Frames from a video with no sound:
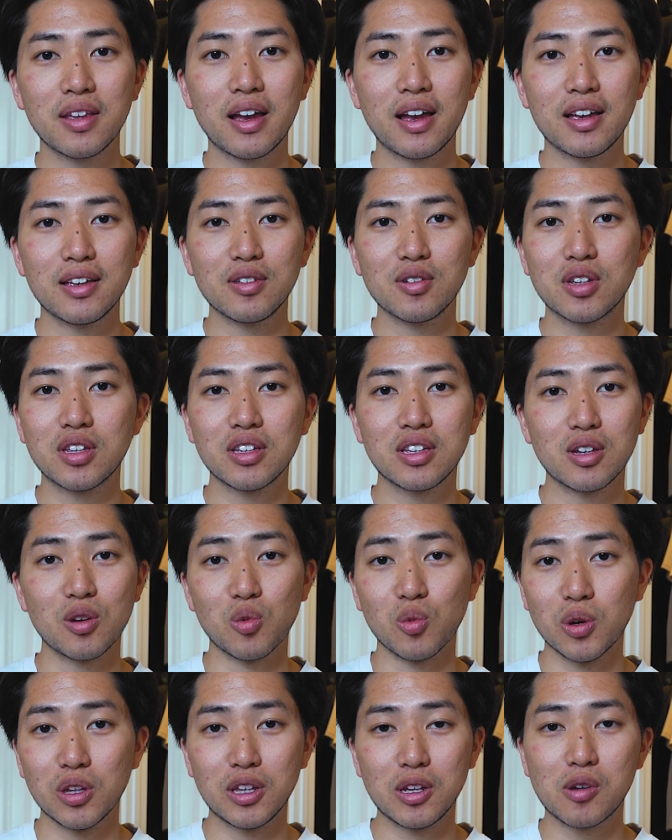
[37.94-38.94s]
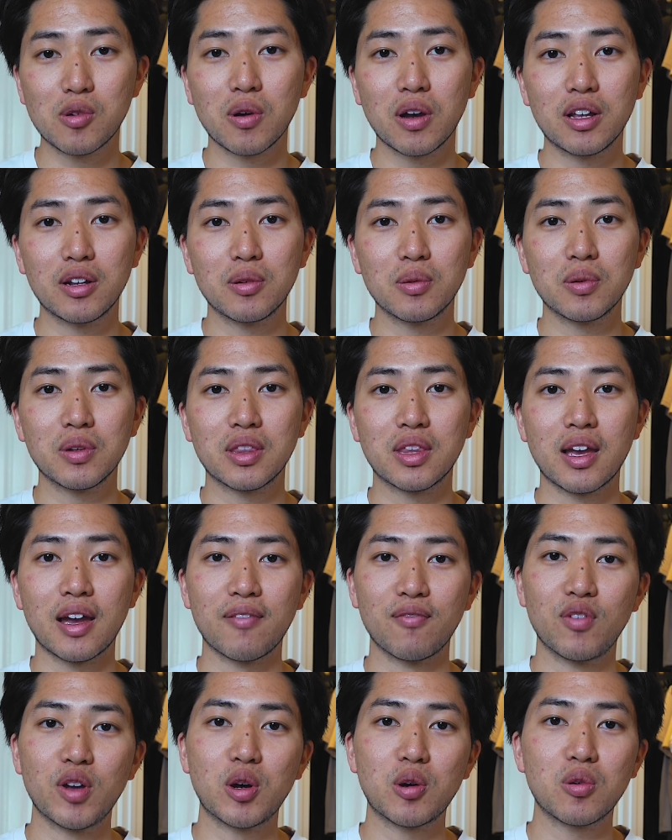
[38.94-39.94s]
that, you can get really creative with
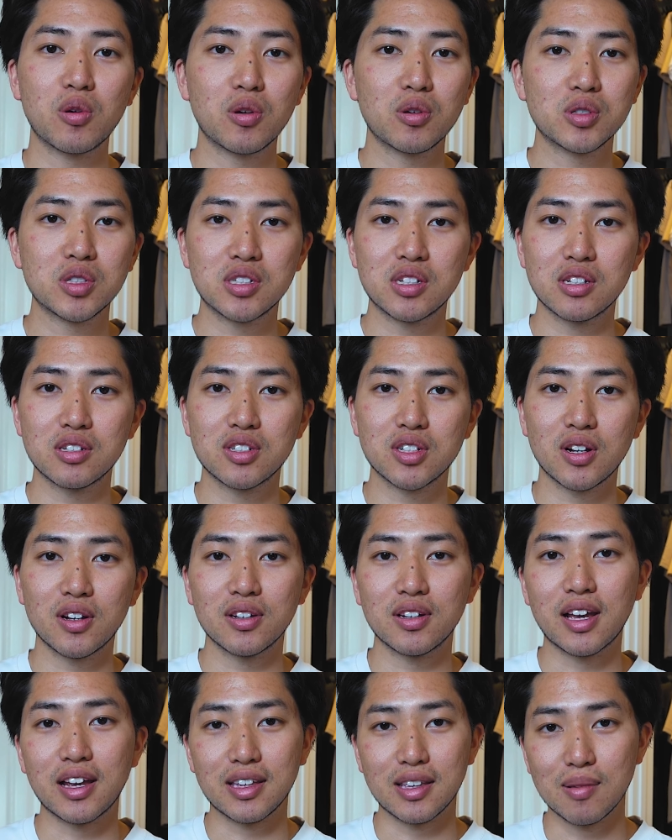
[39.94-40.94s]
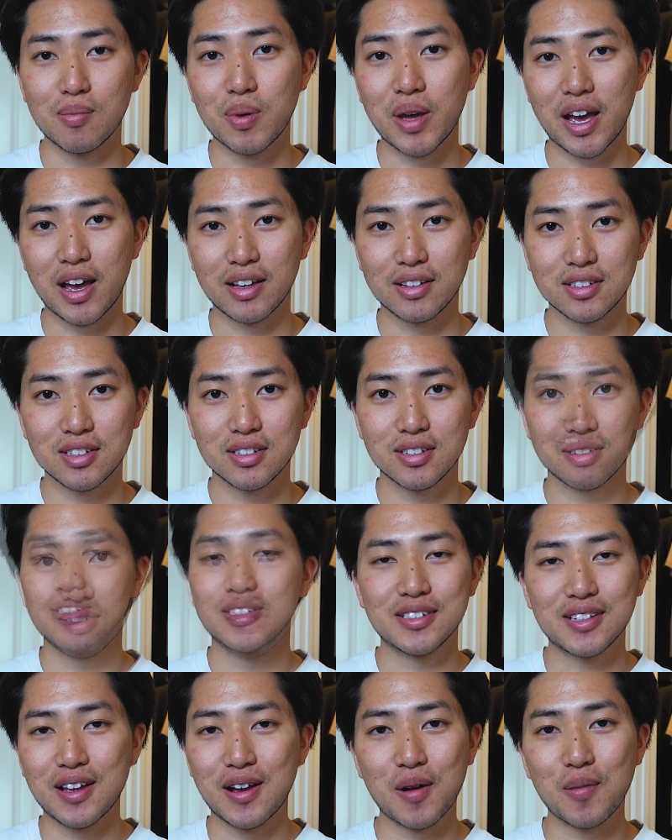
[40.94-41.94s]
that Velcro stitch on Nike patch.
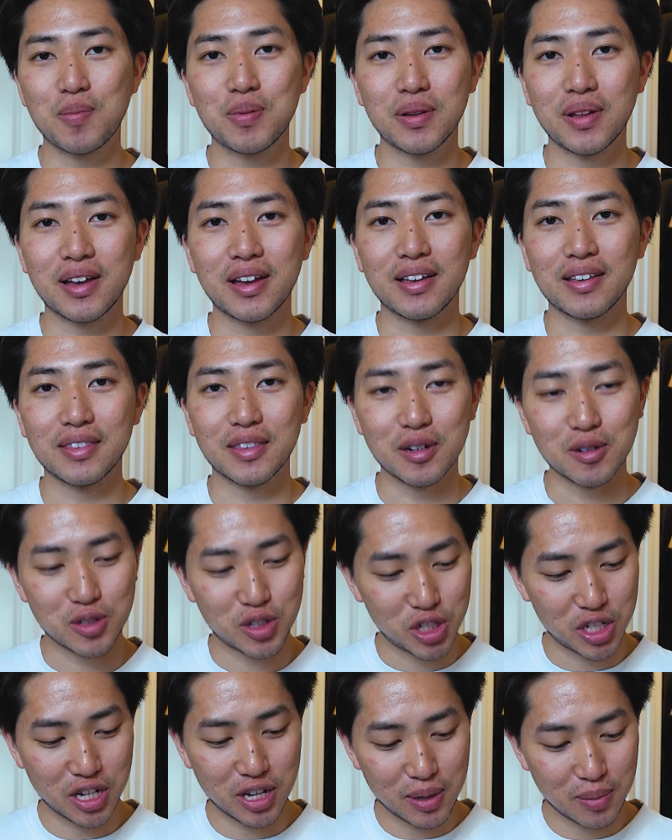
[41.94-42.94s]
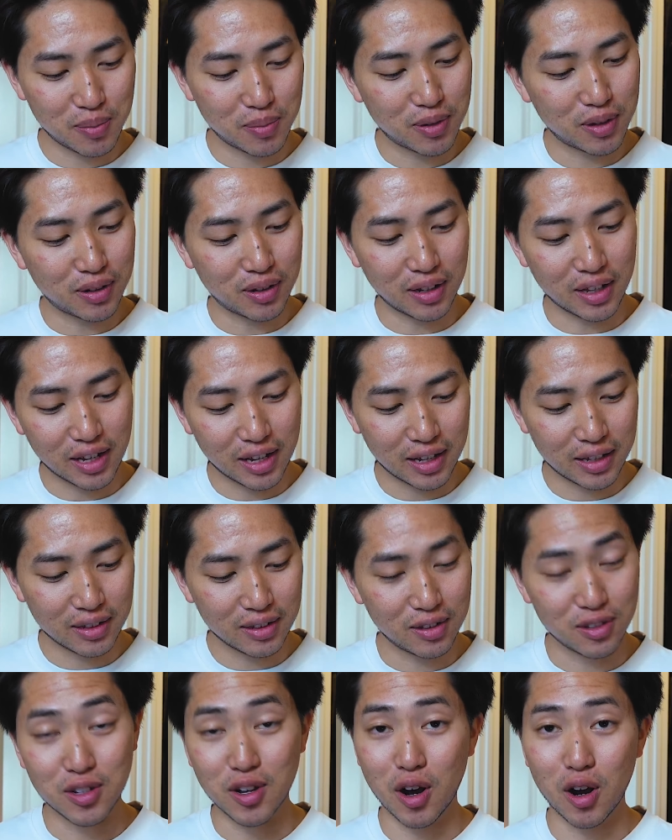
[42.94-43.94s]
Stop playing. They're cheap, clean,
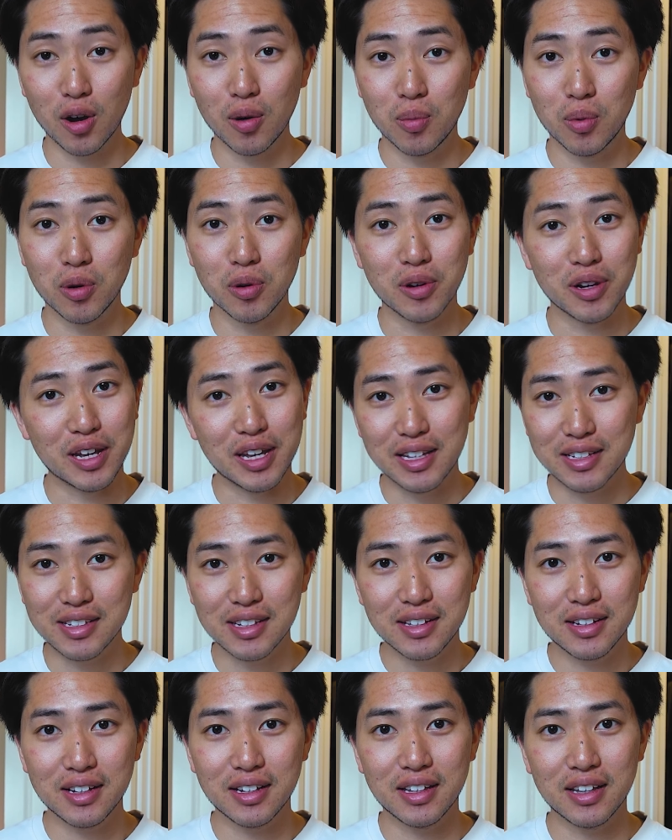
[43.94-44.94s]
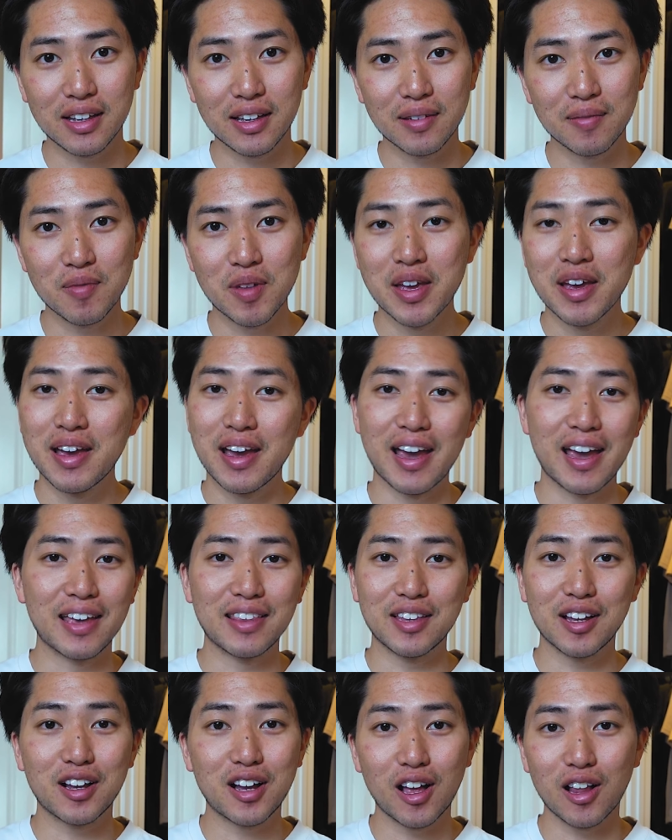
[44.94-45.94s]
durable, easy to get,
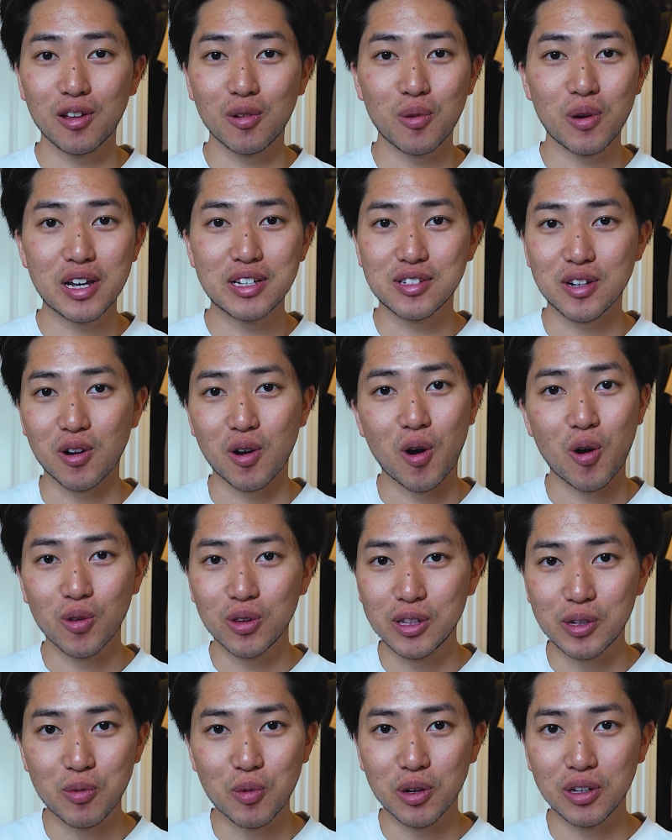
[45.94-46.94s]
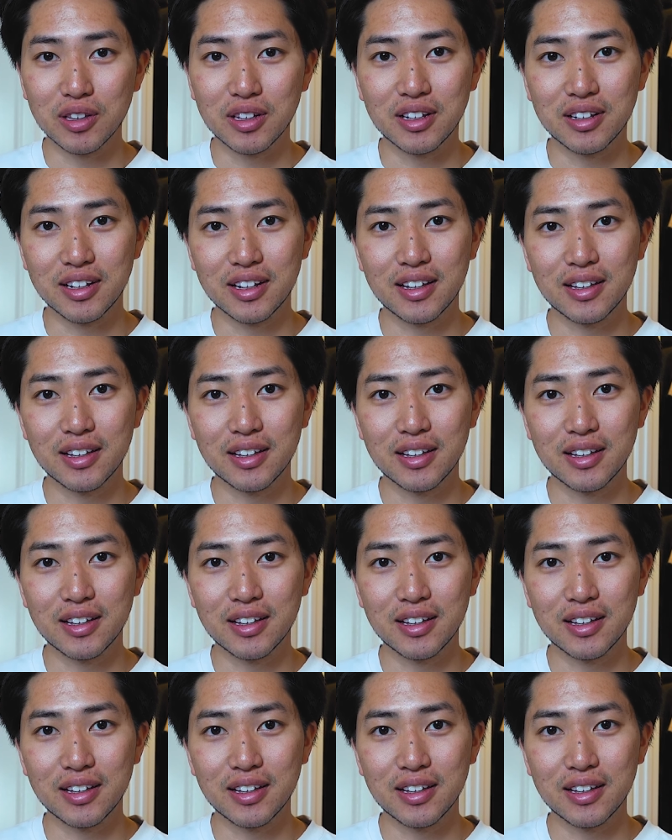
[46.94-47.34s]
and the colorways are only reeling